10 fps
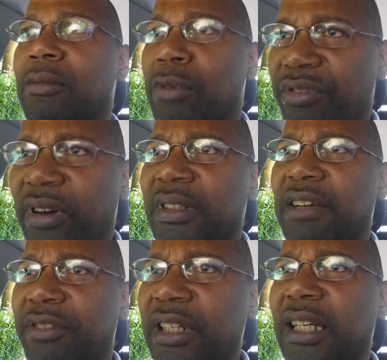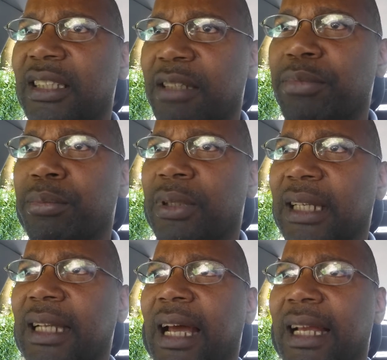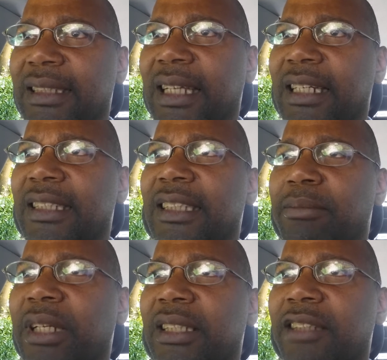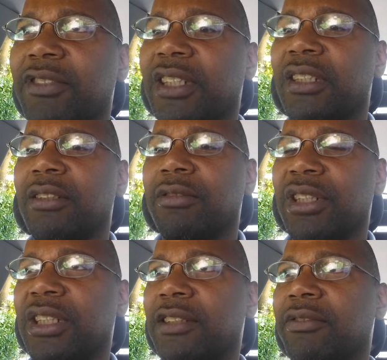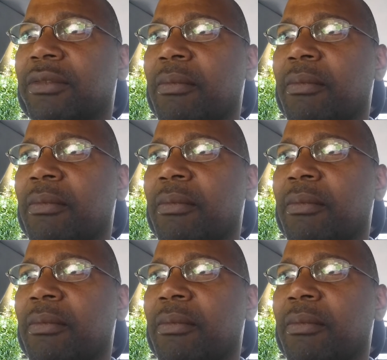We've definitely seen people that asked and it seemed as if they didn't receive.